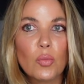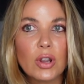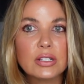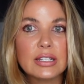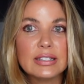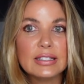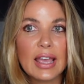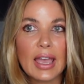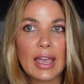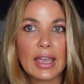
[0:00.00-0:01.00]
I'm wearing
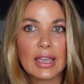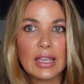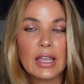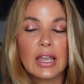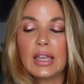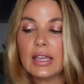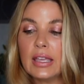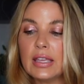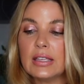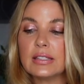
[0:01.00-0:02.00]
today
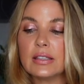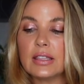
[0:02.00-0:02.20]
is